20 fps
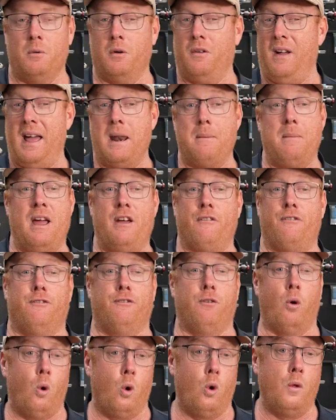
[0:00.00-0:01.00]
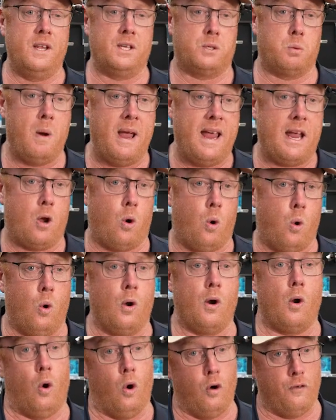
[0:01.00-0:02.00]
We've had about 4 this week
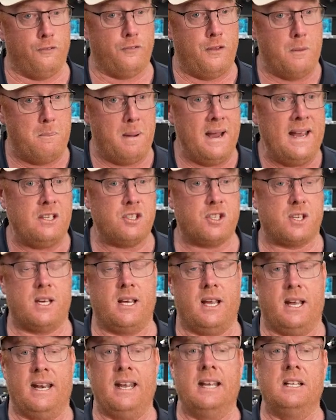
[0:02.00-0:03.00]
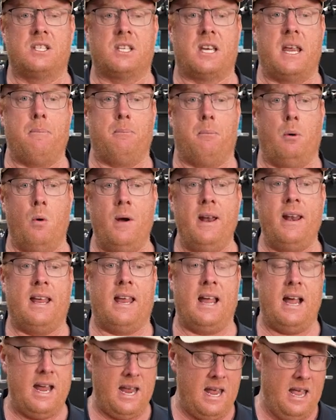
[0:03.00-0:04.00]
caught off the beach at Inskip Point,
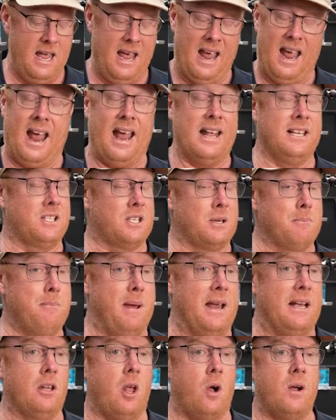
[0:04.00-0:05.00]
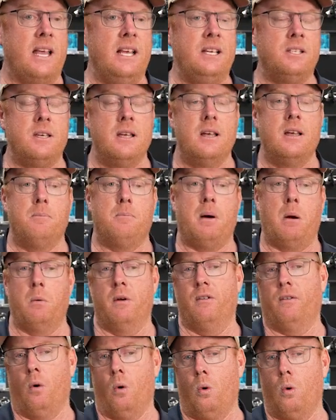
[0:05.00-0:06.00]
okay, and some big longies, but
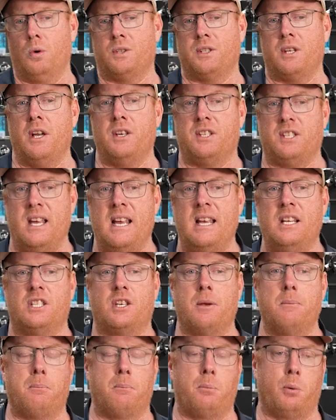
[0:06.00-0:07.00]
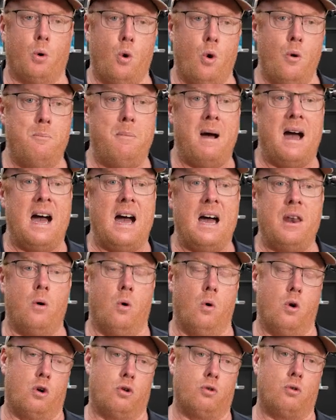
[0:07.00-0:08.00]
we've also seen some broadbarred
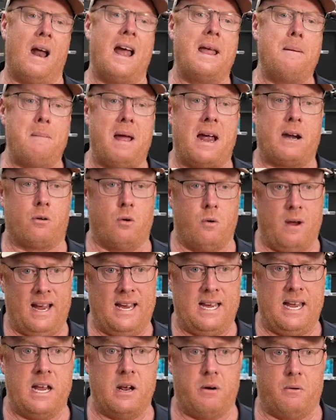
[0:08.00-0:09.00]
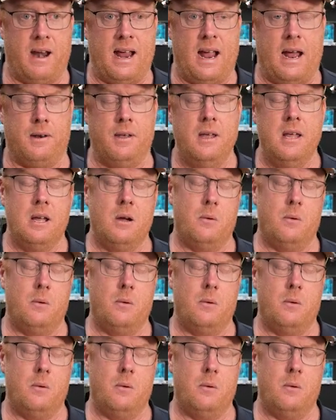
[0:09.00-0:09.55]
or grey mackerel hanging around.